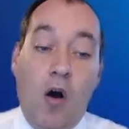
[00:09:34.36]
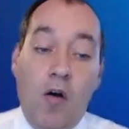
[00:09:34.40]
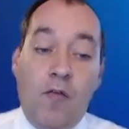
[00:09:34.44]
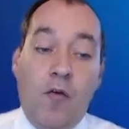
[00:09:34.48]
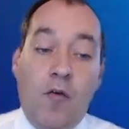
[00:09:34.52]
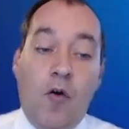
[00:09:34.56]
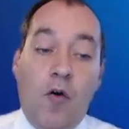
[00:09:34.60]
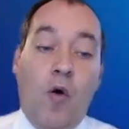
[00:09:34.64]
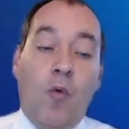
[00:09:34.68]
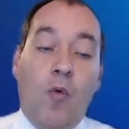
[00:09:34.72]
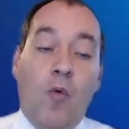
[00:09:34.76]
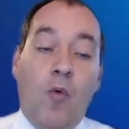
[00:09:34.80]

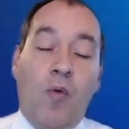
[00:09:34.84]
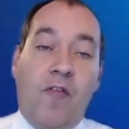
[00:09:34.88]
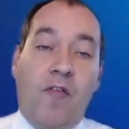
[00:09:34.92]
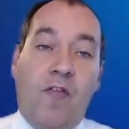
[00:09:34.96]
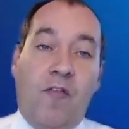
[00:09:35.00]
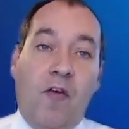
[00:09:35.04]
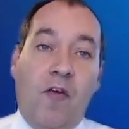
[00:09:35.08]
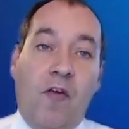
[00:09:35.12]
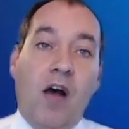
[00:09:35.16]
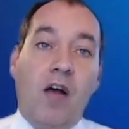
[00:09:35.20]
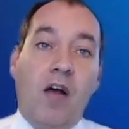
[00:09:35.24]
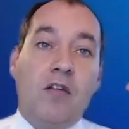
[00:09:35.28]
Overall,
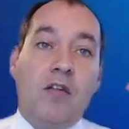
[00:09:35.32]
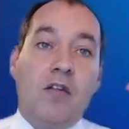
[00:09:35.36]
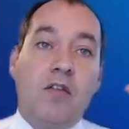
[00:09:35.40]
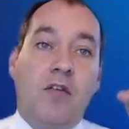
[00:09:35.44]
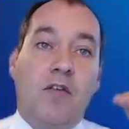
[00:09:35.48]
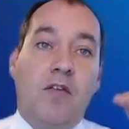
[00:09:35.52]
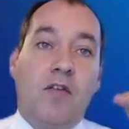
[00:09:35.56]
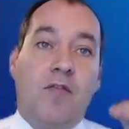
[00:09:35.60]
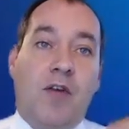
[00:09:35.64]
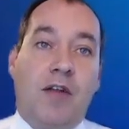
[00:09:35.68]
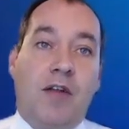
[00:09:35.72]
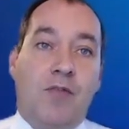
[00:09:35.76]
we
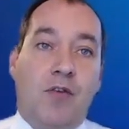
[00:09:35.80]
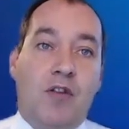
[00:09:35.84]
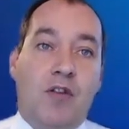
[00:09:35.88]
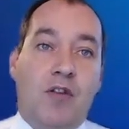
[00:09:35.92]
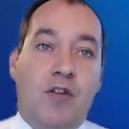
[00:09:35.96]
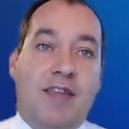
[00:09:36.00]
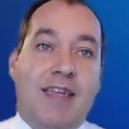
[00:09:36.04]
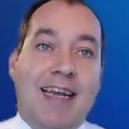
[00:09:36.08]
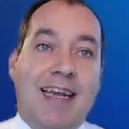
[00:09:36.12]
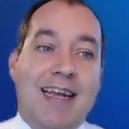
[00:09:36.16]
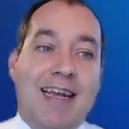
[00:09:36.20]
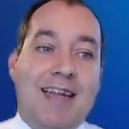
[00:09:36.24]
found that
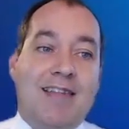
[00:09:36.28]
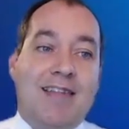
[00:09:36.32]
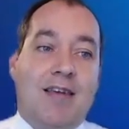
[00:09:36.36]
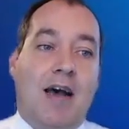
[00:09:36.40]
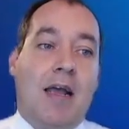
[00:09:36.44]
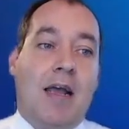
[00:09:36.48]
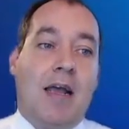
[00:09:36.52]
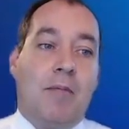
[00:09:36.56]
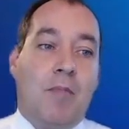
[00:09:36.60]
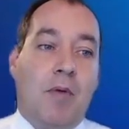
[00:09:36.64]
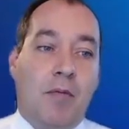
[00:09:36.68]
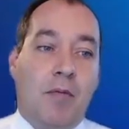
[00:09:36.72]
the
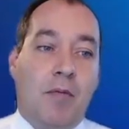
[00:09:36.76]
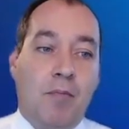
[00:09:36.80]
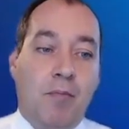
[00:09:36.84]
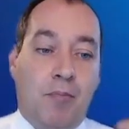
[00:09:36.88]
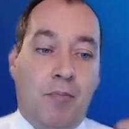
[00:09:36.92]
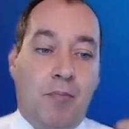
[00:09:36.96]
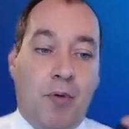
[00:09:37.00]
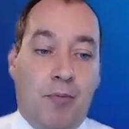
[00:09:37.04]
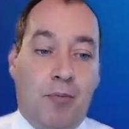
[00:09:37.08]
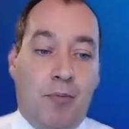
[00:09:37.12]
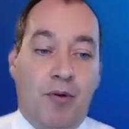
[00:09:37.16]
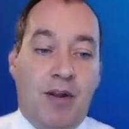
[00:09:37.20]
daytime
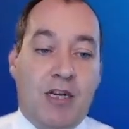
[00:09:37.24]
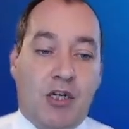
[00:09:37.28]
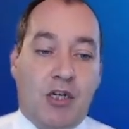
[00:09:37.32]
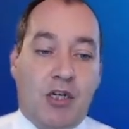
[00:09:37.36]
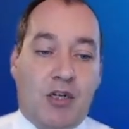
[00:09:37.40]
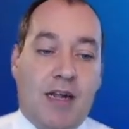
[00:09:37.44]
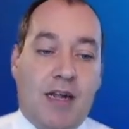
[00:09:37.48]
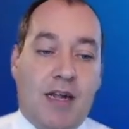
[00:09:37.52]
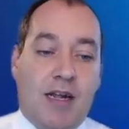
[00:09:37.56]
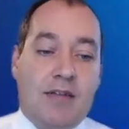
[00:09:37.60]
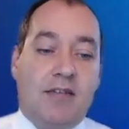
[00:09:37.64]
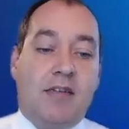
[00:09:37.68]

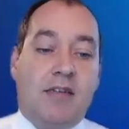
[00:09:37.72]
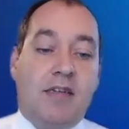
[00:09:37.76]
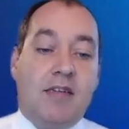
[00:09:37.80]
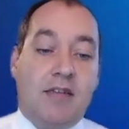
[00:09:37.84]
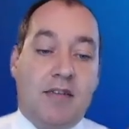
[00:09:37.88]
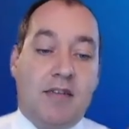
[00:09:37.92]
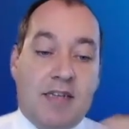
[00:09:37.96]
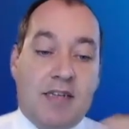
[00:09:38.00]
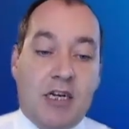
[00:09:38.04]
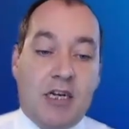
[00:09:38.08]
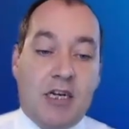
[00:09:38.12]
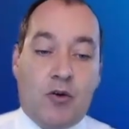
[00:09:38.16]
population
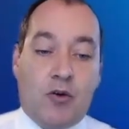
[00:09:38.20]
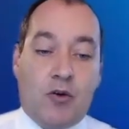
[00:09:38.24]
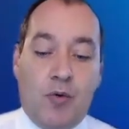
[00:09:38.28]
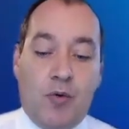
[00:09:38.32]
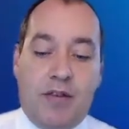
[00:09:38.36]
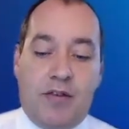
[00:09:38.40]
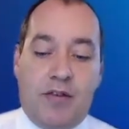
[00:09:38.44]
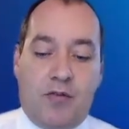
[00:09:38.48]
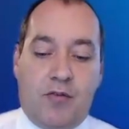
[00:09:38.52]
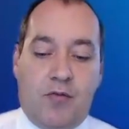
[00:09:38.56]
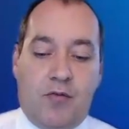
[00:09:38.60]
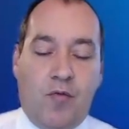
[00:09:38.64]
density
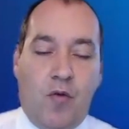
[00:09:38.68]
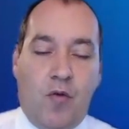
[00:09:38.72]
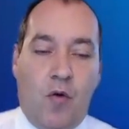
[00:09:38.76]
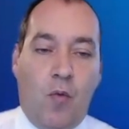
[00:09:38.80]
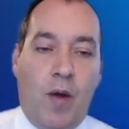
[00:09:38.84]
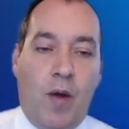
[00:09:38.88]
decreased through